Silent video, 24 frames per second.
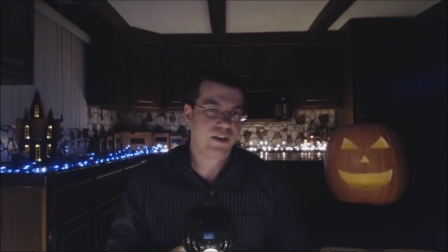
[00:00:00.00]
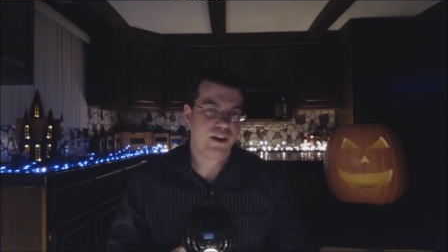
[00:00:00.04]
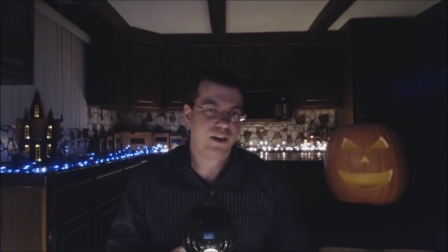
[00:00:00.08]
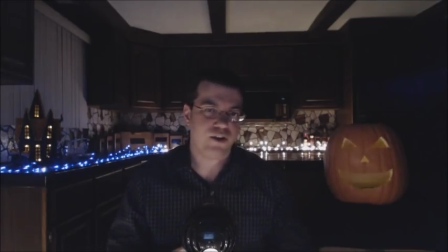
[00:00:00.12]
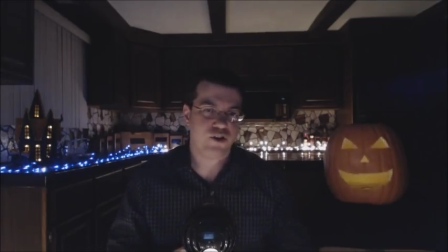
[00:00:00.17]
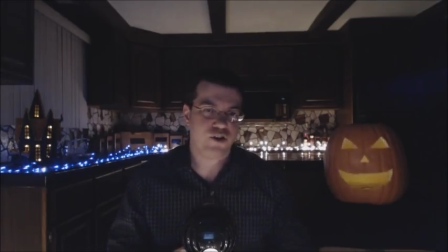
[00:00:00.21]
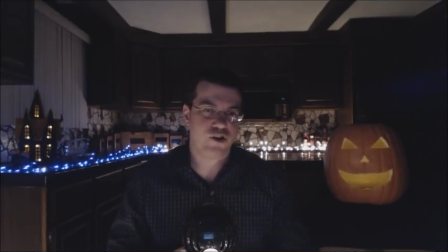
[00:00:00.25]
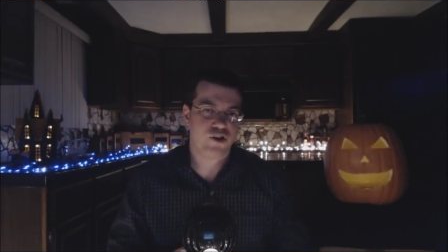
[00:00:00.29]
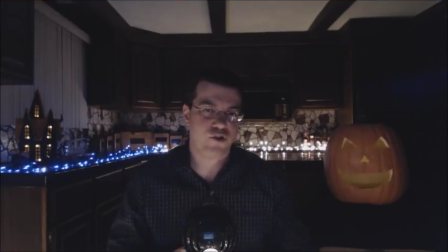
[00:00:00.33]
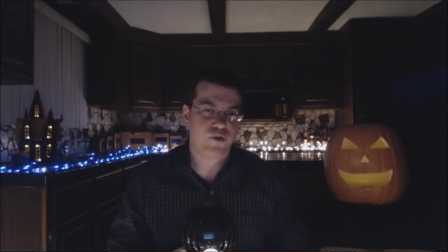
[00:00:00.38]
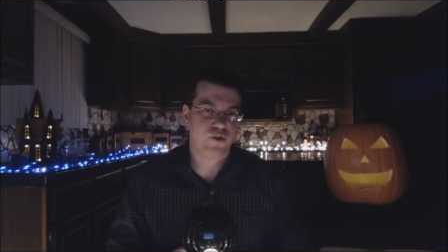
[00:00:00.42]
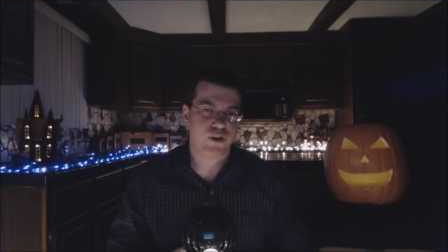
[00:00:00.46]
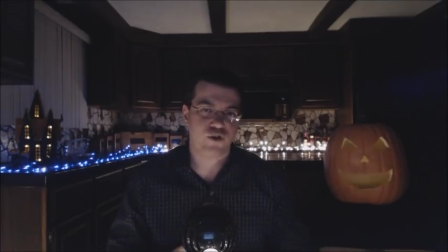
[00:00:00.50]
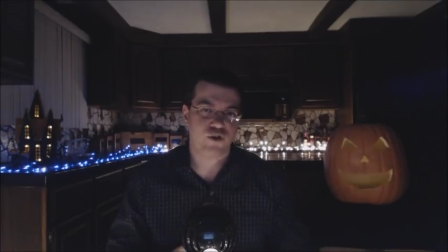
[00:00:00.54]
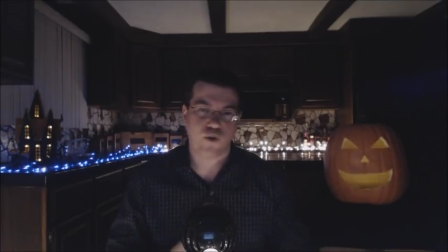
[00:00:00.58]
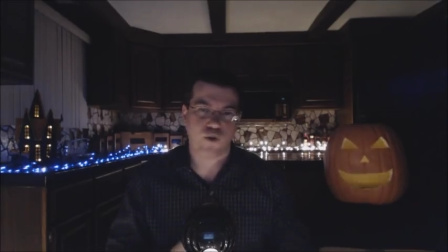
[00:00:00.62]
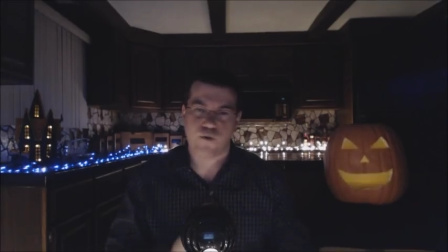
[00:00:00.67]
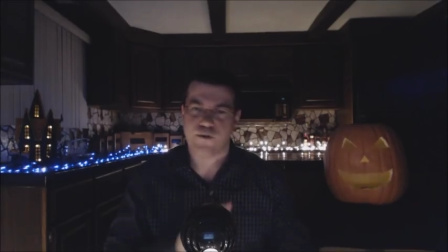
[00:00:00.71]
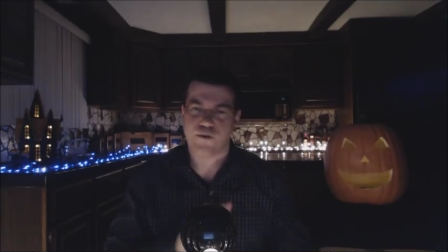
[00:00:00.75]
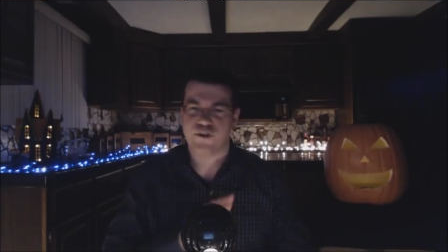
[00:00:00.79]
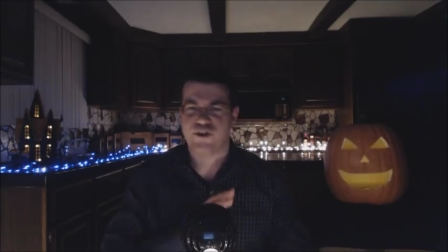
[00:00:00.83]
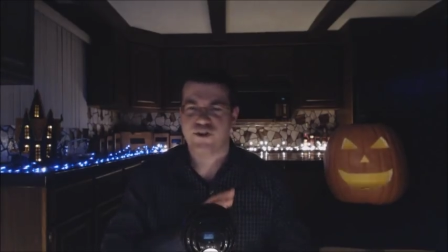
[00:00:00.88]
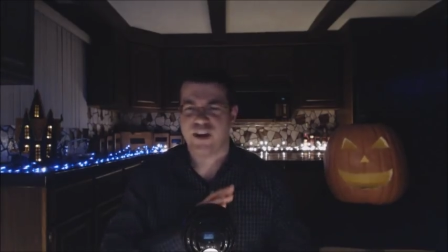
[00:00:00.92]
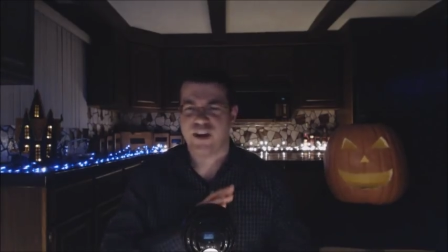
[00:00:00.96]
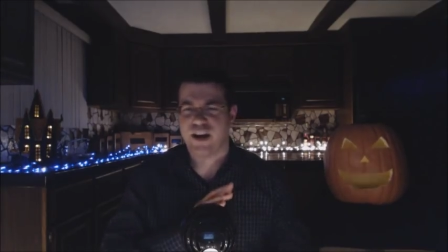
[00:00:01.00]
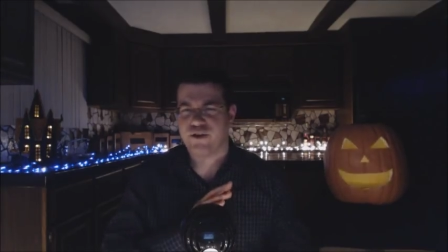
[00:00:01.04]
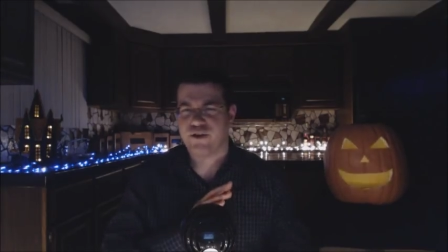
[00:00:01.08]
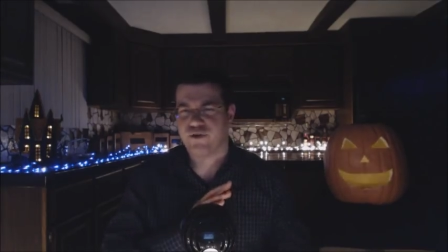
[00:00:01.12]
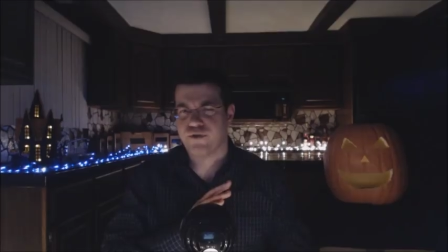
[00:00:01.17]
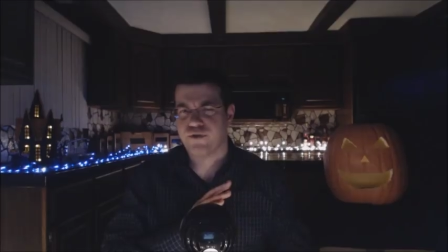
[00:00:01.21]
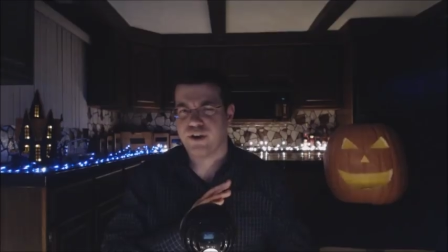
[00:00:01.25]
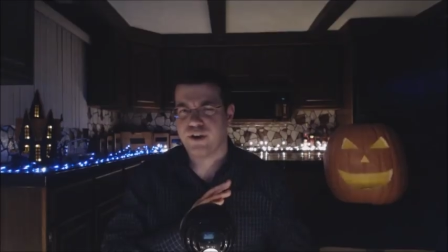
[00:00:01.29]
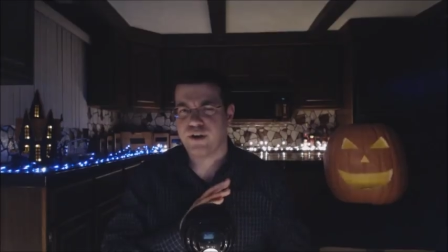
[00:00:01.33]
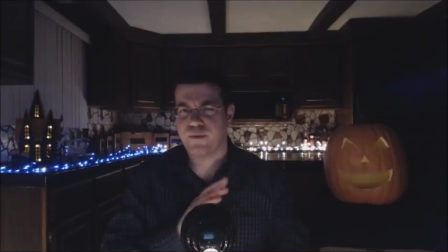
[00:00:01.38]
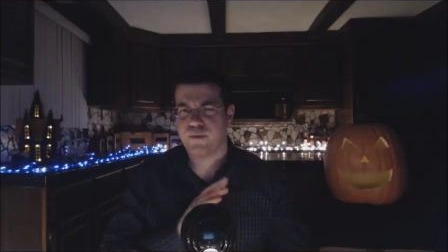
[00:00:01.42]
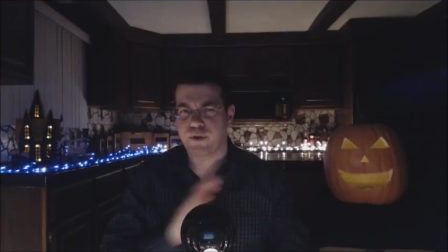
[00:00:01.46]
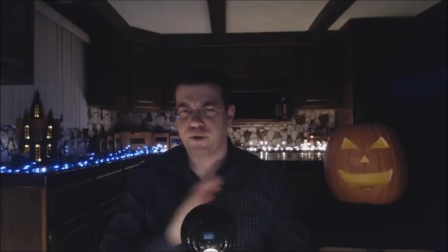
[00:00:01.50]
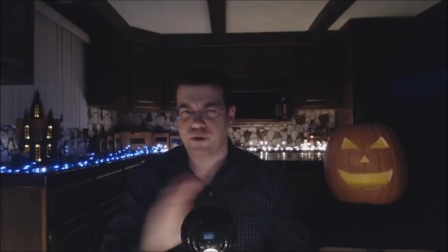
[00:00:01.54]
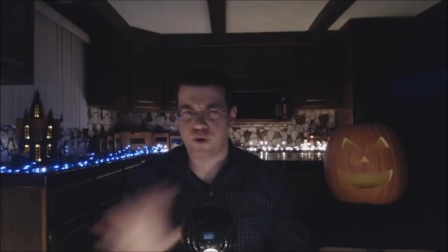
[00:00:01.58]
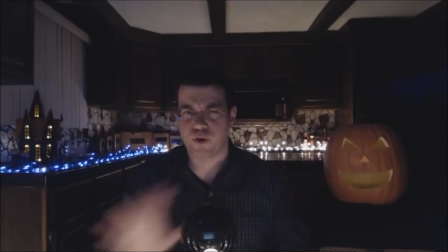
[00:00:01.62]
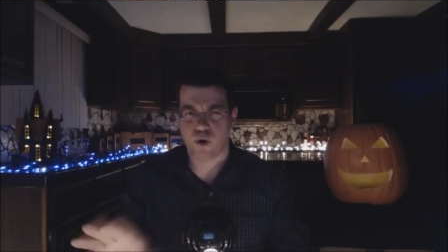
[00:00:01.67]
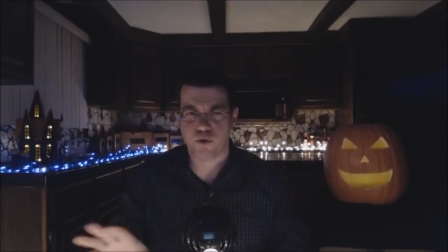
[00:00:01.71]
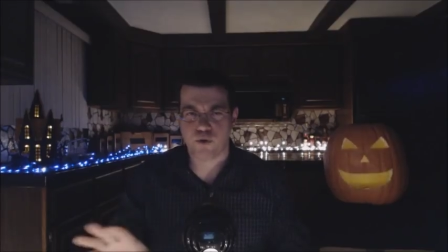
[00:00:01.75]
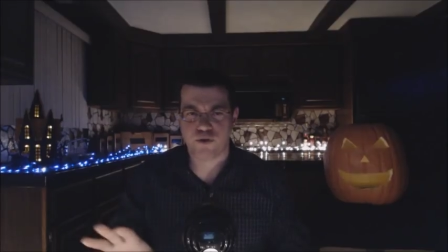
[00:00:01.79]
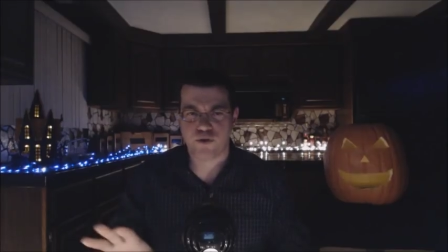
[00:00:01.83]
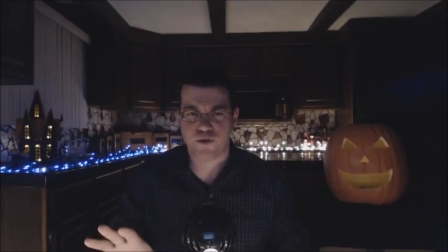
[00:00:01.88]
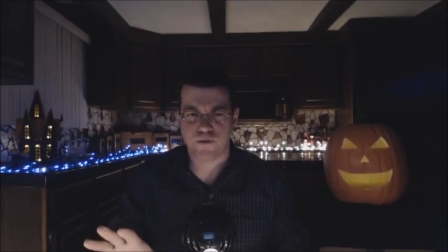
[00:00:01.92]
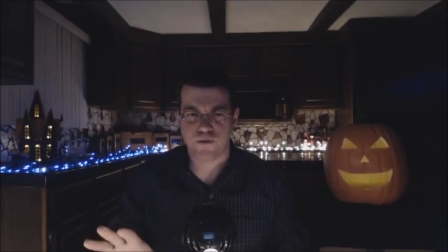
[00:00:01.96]
and that the industry is oversaturated
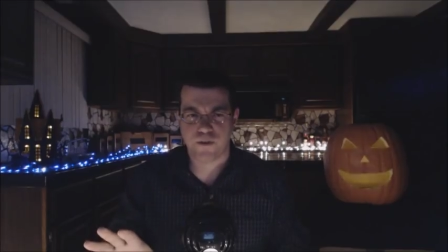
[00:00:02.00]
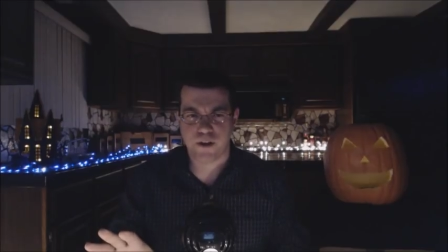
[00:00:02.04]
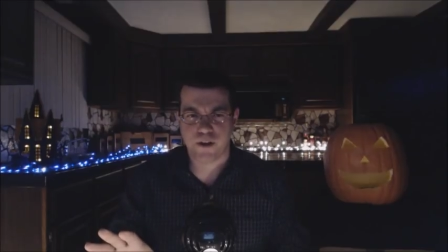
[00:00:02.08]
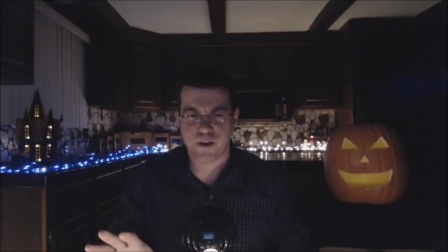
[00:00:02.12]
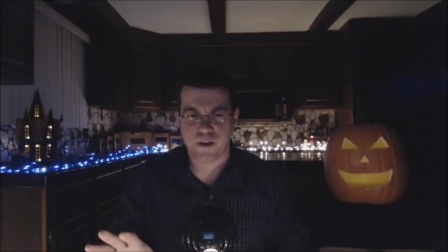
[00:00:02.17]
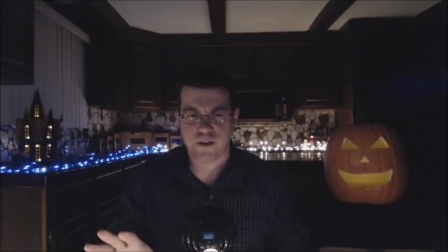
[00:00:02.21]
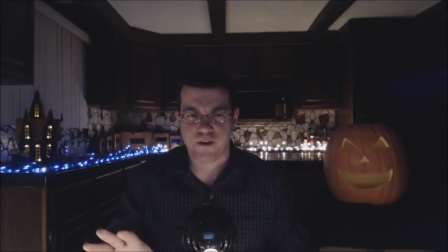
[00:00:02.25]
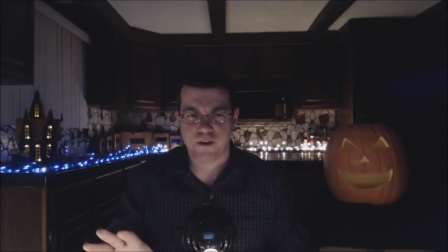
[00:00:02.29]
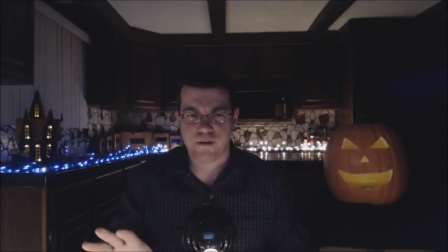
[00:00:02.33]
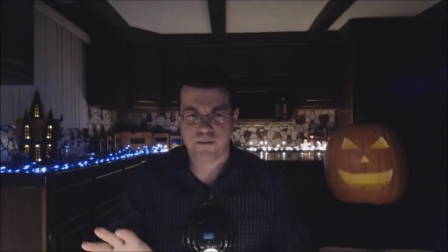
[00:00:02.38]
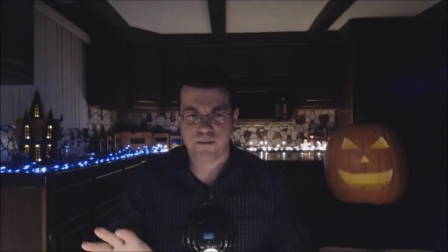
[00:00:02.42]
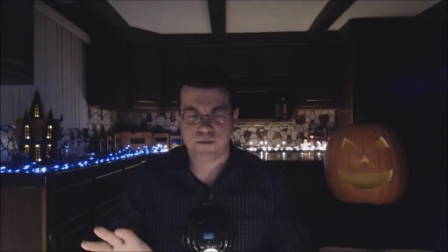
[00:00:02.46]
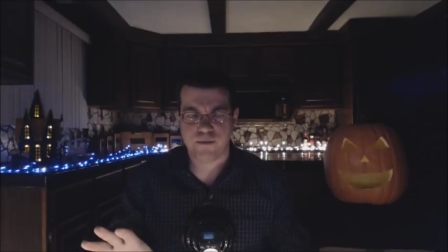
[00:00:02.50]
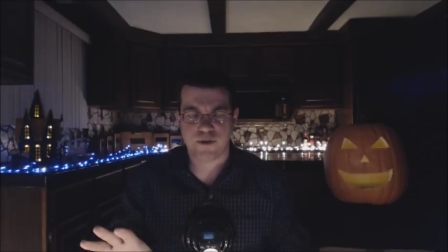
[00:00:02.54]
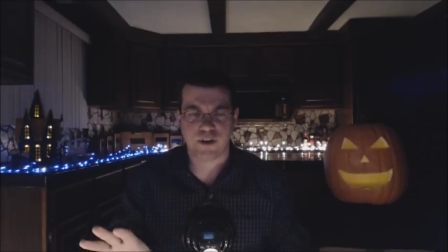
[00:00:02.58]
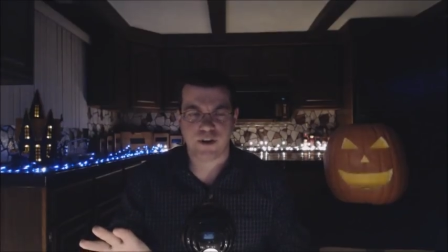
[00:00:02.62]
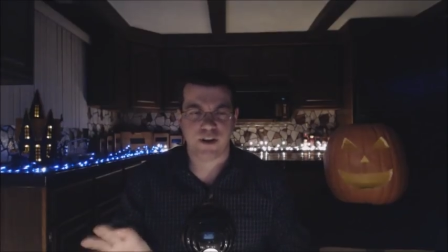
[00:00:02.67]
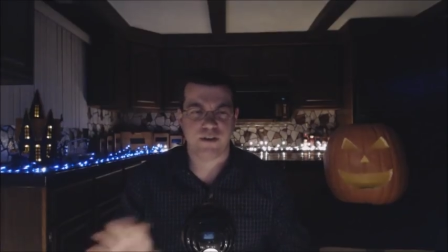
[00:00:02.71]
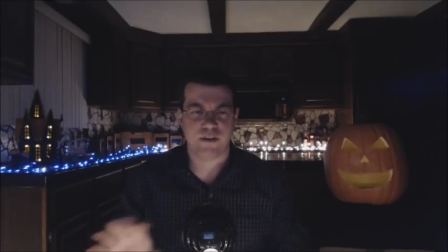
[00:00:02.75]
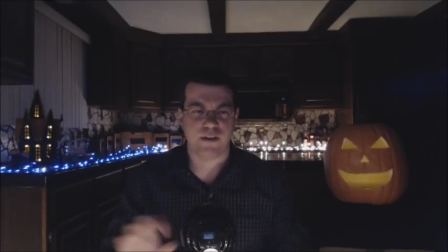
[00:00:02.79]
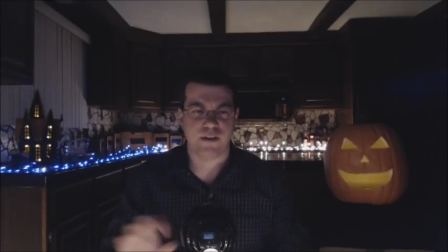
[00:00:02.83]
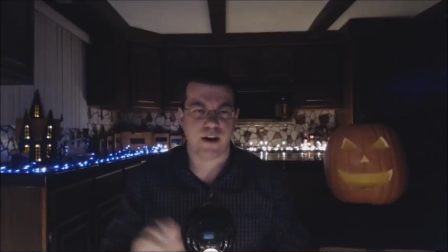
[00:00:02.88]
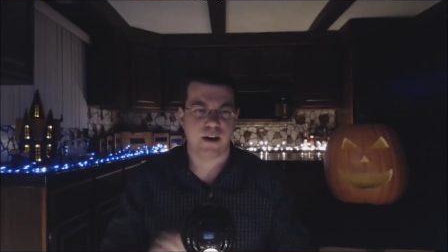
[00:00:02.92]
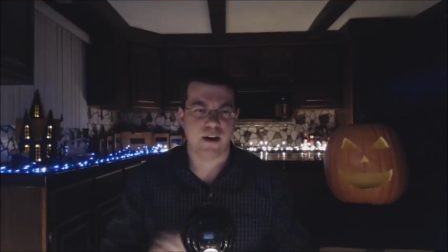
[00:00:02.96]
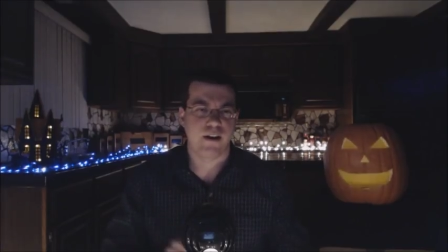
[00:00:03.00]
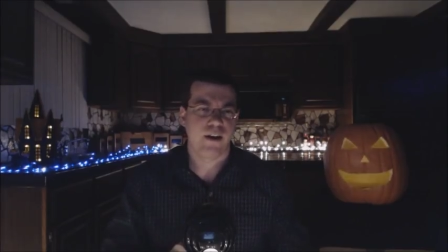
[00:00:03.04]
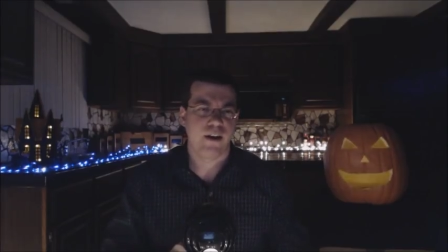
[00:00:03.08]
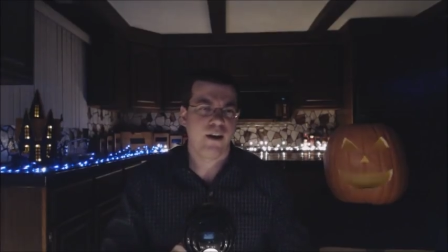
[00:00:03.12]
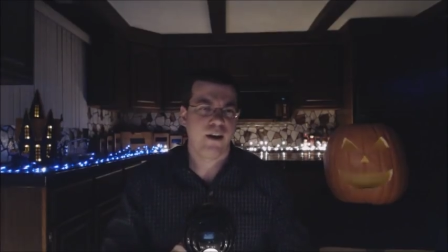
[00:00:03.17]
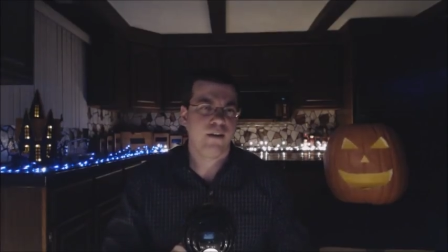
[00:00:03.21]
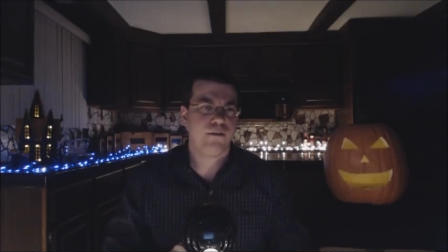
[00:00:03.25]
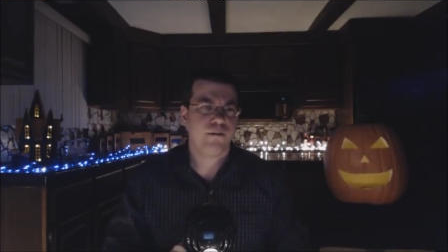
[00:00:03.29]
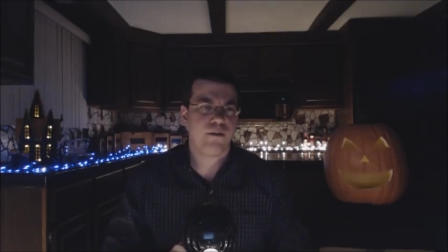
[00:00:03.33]
with ghost films, and uh,